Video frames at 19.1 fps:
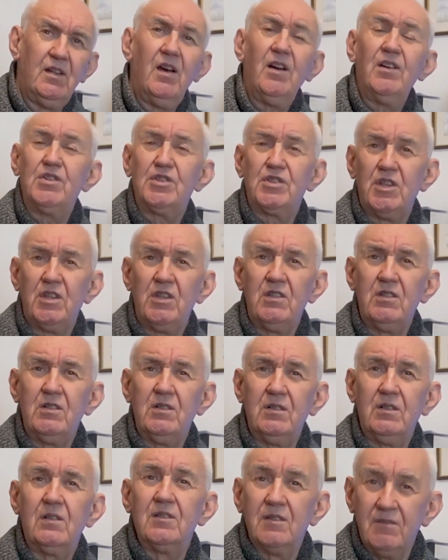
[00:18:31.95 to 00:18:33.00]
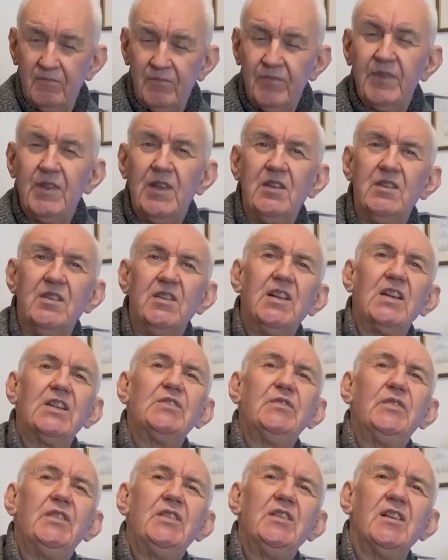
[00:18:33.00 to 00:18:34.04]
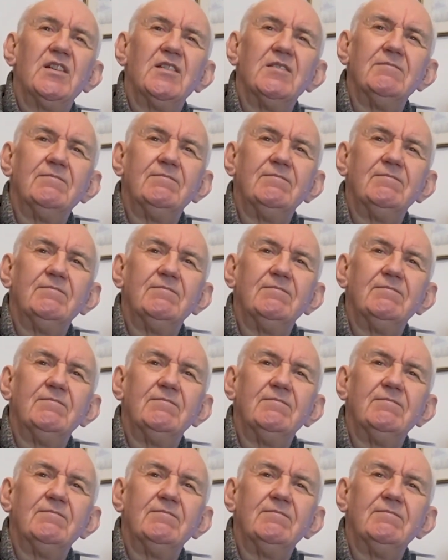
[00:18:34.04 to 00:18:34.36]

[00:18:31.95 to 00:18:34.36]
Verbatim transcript: I'll see you in the next video.